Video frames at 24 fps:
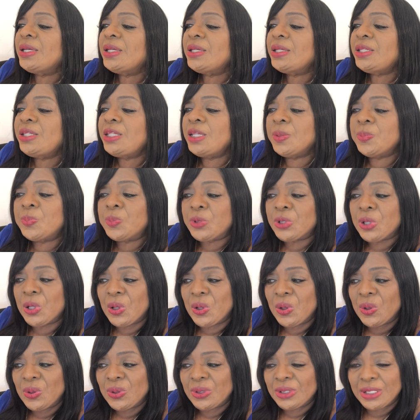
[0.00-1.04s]
dip
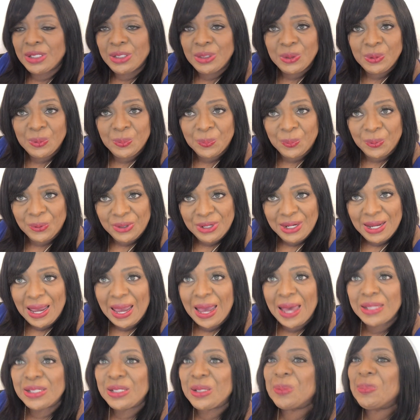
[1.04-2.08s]
toes into
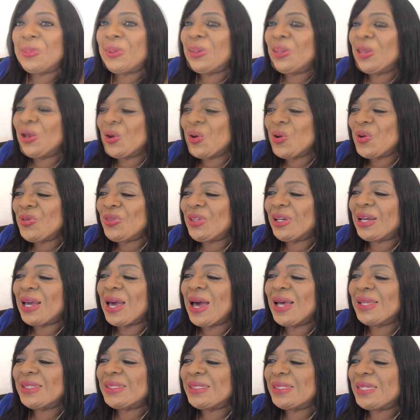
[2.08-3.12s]
pre-algebra, learn the
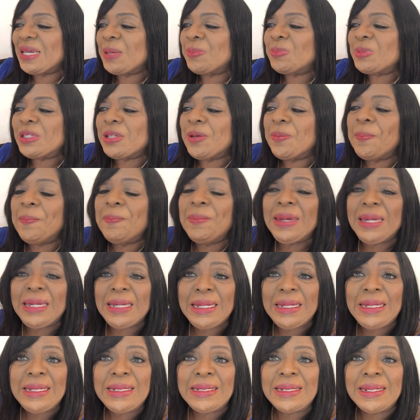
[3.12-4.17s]
concepts of
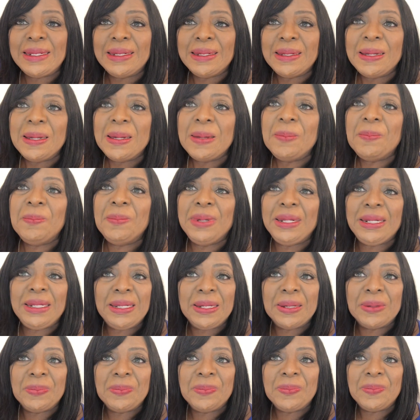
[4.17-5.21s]
mean,
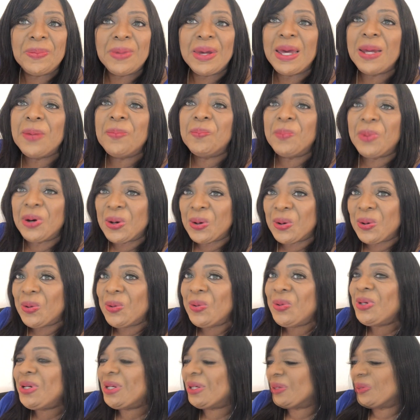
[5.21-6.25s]
medium, and
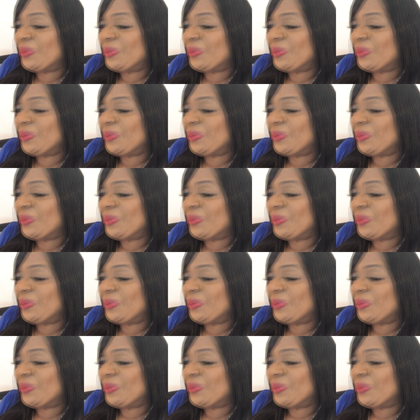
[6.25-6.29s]
mode,